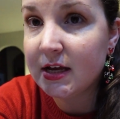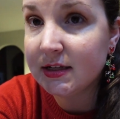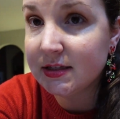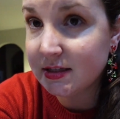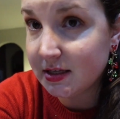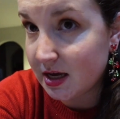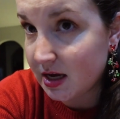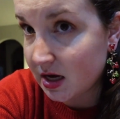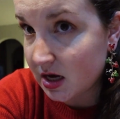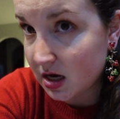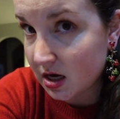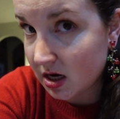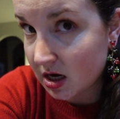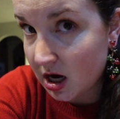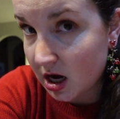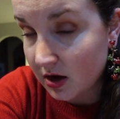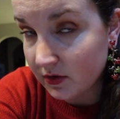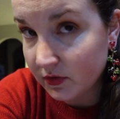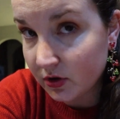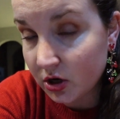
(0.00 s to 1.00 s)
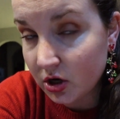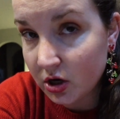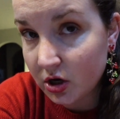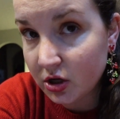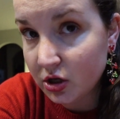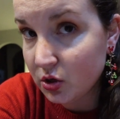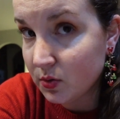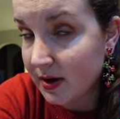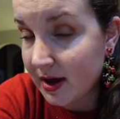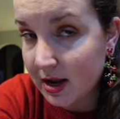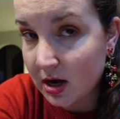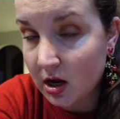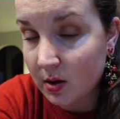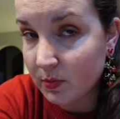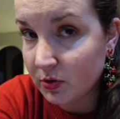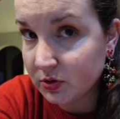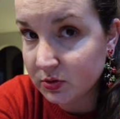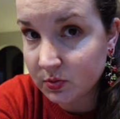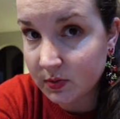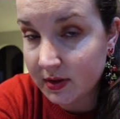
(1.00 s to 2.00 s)
it's like cover, you
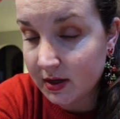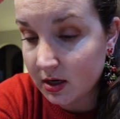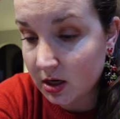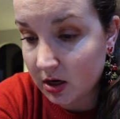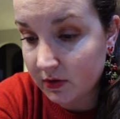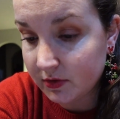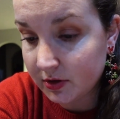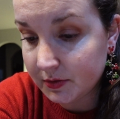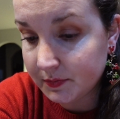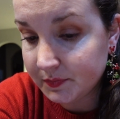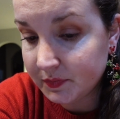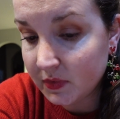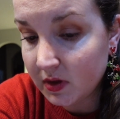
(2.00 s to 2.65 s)
cannot post without a cover.